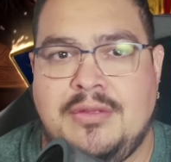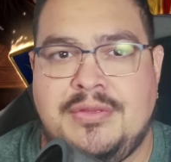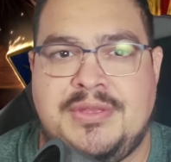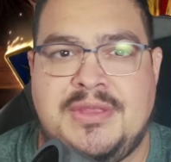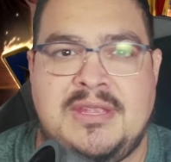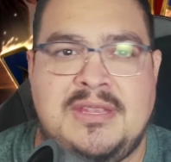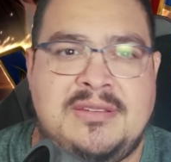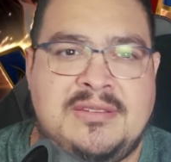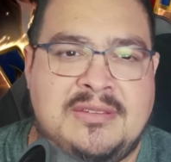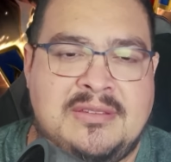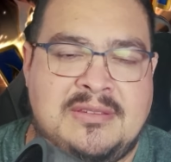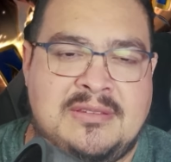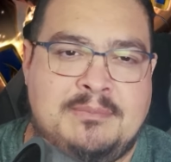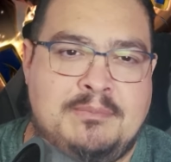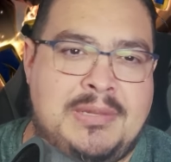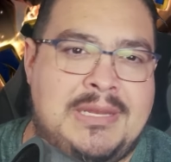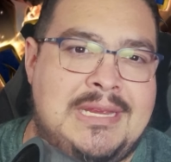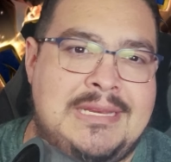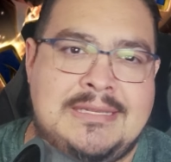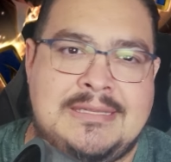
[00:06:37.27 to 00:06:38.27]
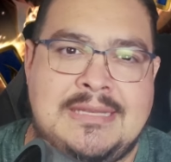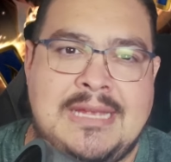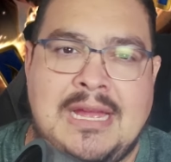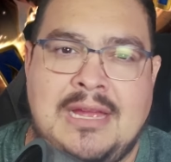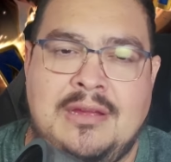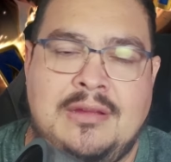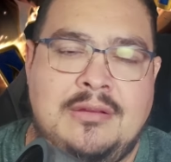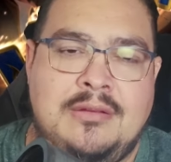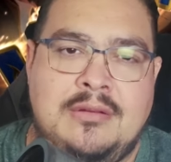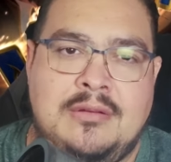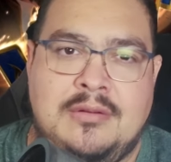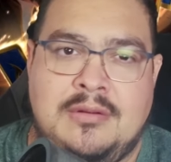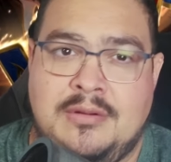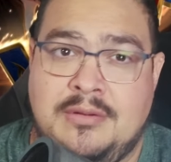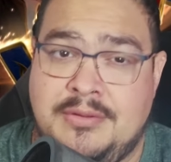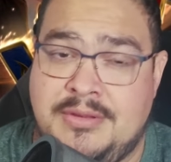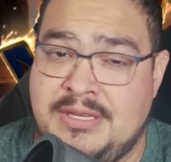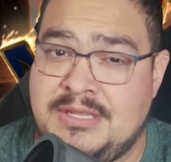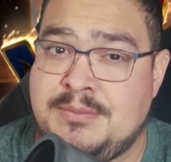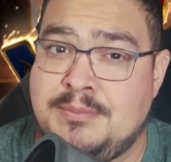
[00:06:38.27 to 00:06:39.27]
this playstyle
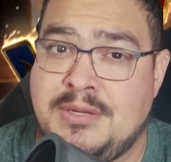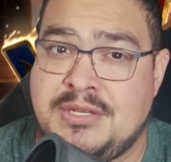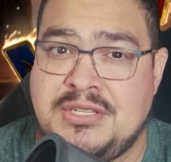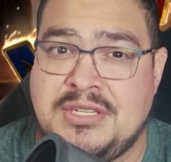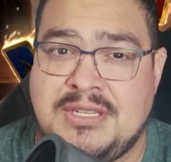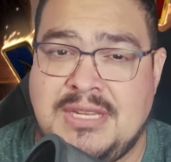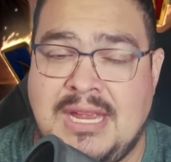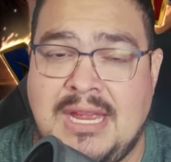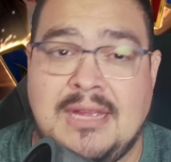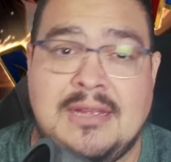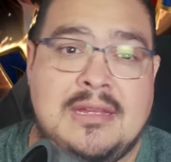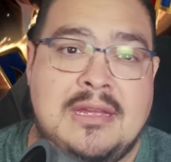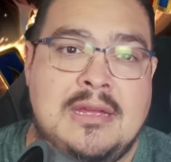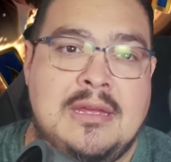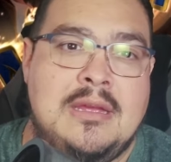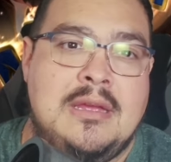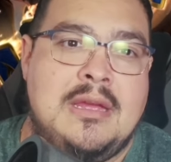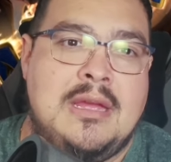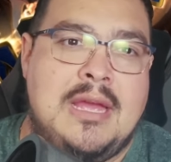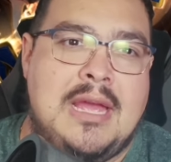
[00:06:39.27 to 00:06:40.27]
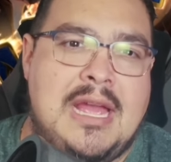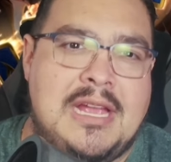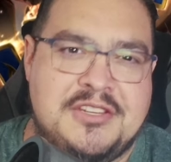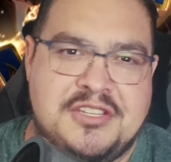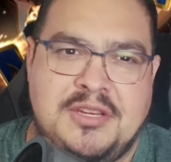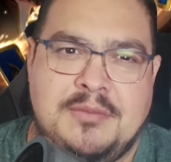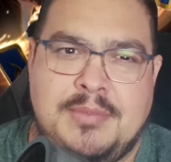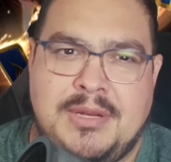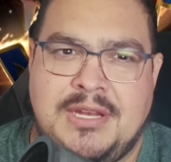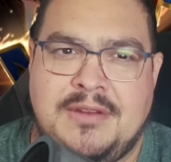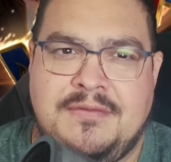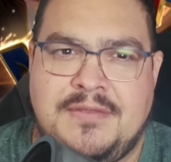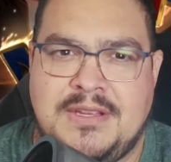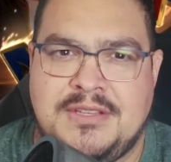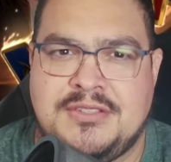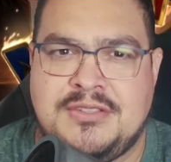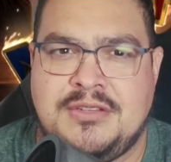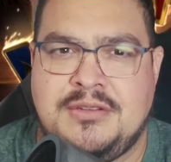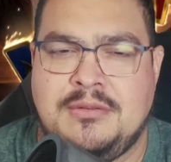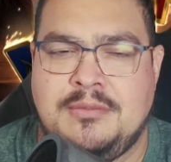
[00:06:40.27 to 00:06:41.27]
or this budget deck actually
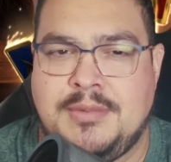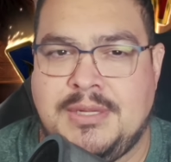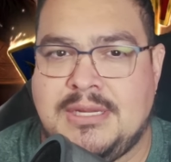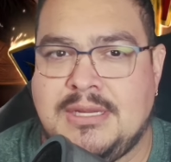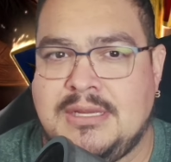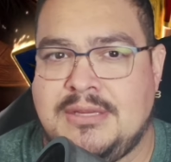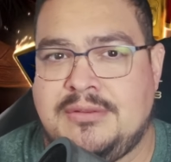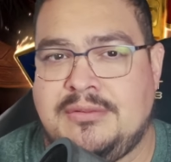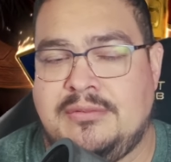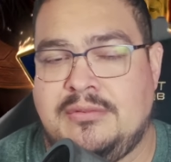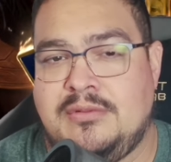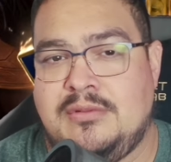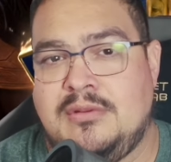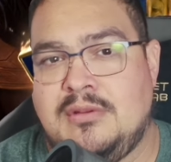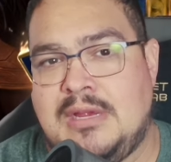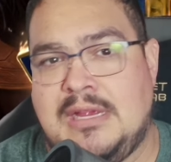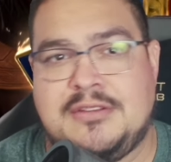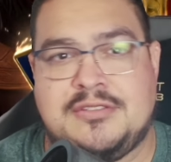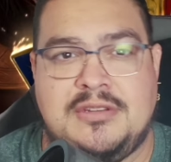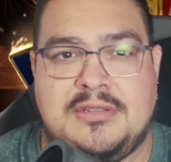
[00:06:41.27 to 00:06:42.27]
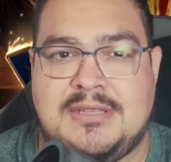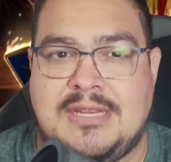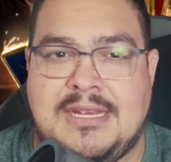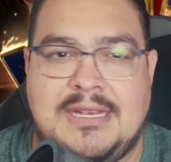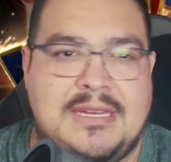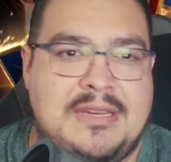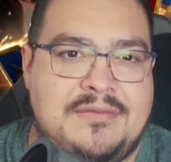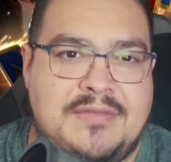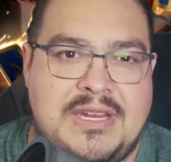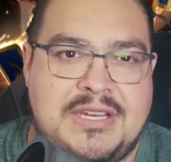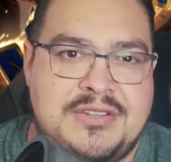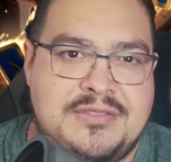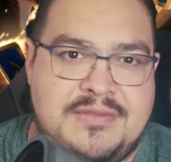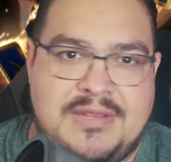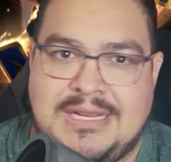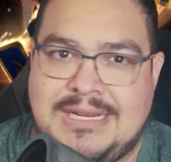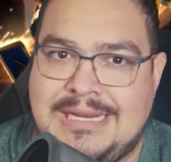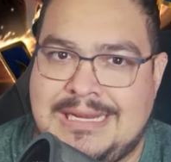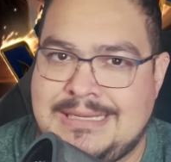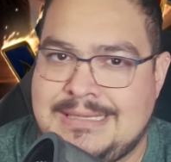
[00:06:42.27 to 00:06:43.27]
benefits you because you're actually taking advantage of
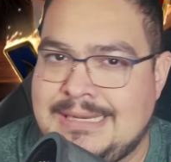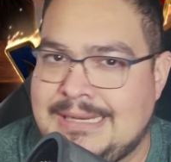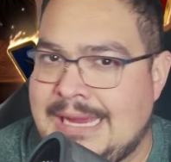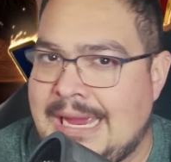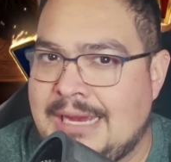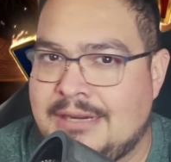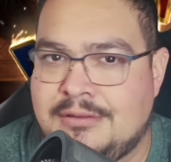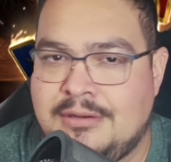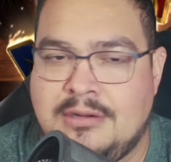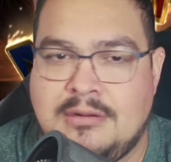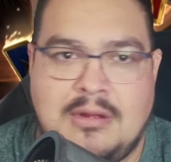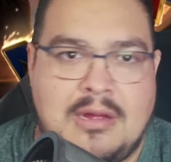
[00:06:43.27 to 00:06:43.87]
the classic aggro